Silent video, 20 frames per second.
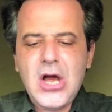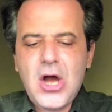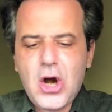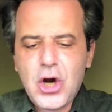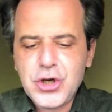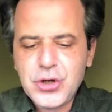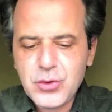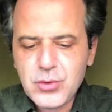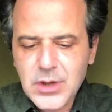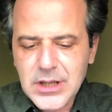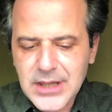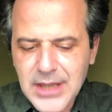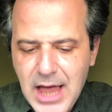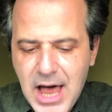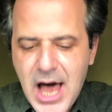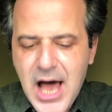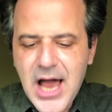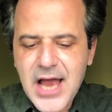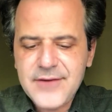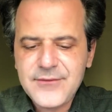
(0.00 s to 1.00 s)
Are you
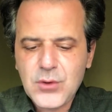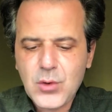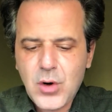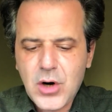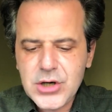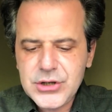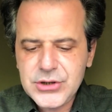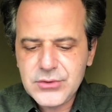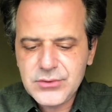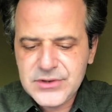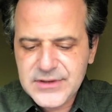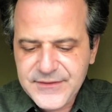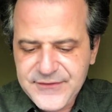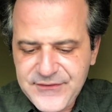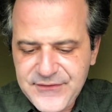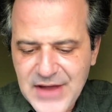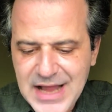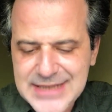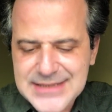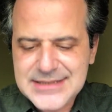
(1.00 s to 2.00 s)
alive or are you
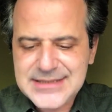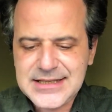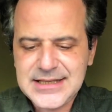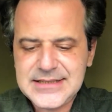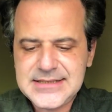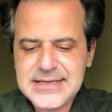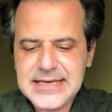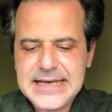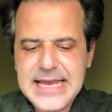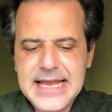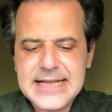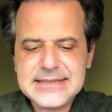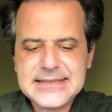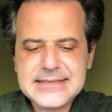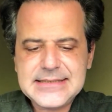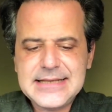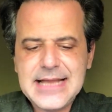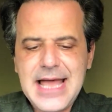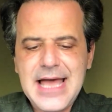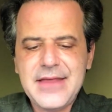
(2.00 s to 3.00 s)
defenseless
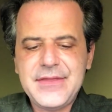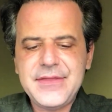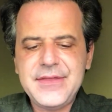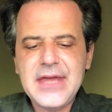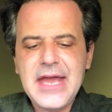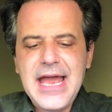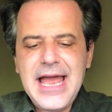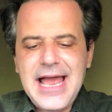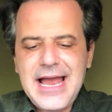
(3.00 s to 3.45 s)
against death?